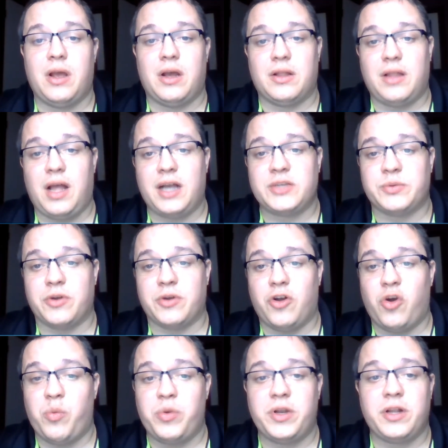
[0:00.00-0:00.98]
Locks were
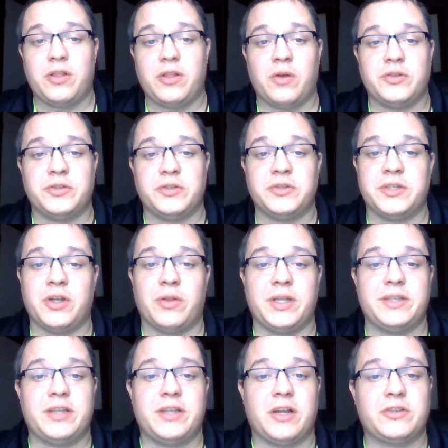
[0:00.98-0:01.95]
open and closed using only
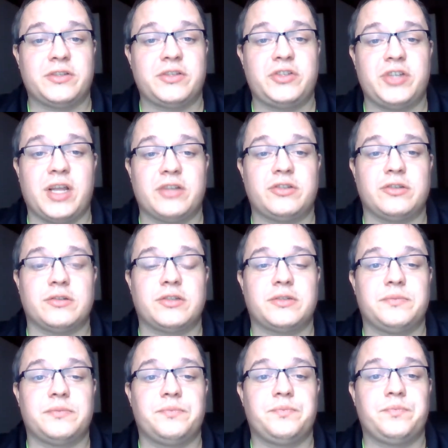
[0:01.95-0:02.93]
touchless gestures.
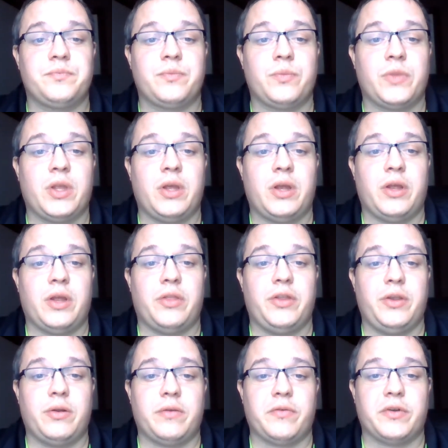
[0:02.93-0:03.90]
The
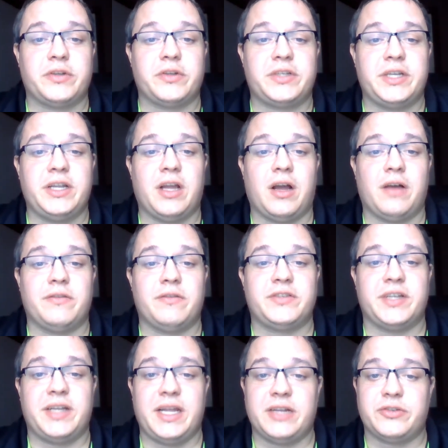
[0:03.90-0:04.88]
University of
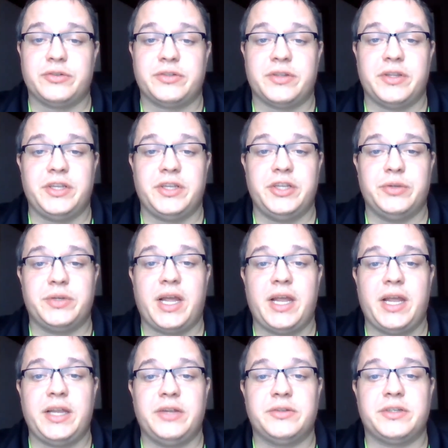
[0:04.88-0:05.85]
St Andrews in the
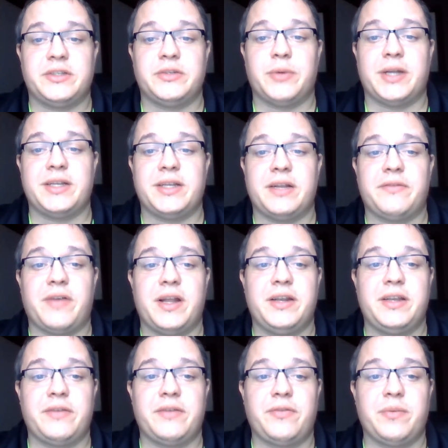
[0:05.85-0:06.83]
UK used it to identify
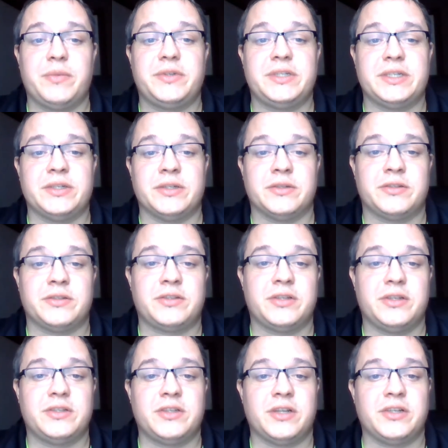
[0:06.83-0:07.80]
different materials,
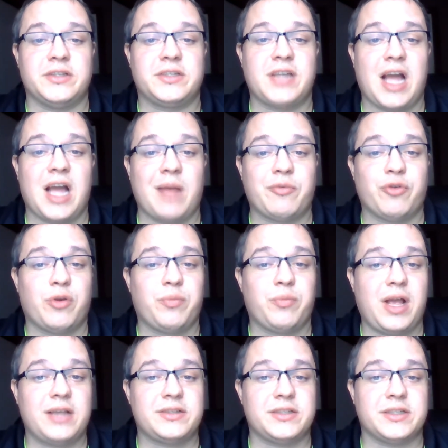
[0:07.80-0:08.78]
such as copper or
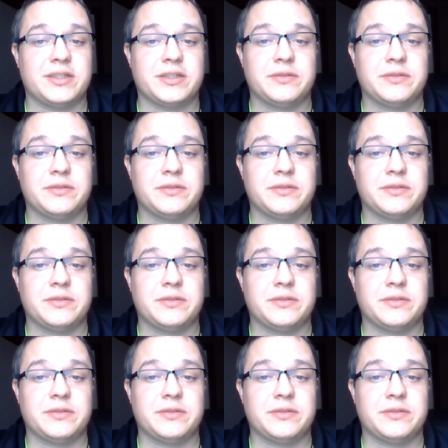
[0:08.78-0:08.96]
plastic.